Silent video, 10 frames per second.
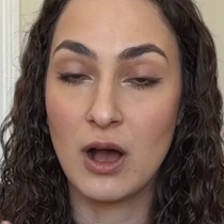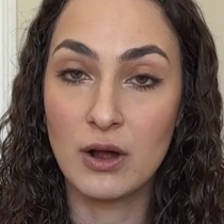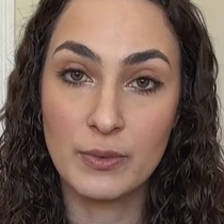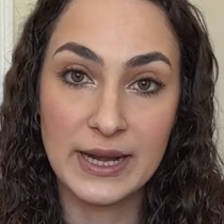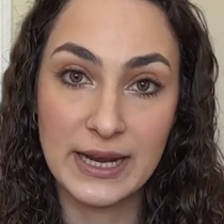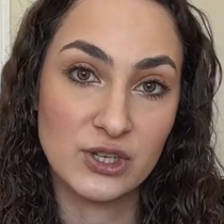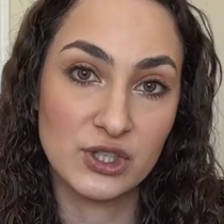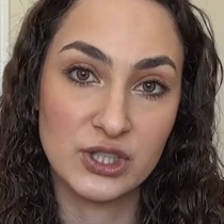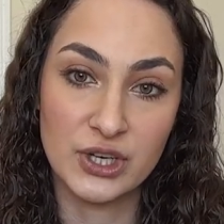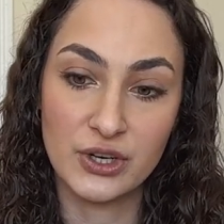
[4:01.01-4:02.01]
already
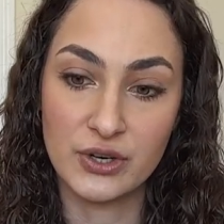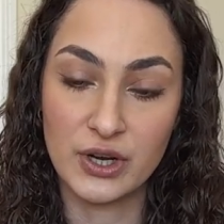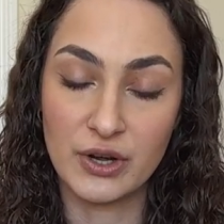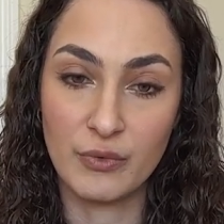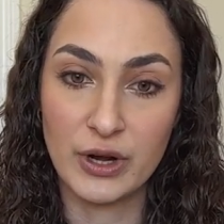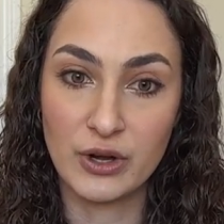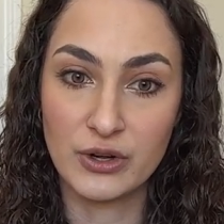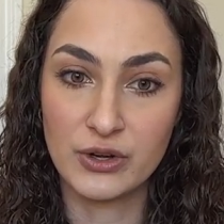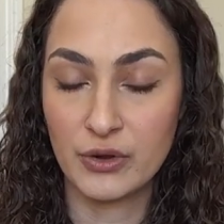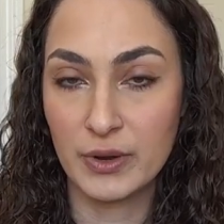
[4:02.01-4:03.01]
interested in what
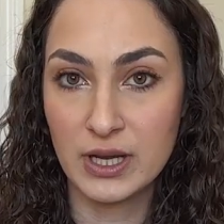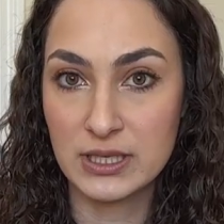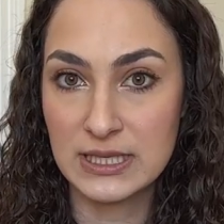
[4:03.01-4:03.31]
you're doing and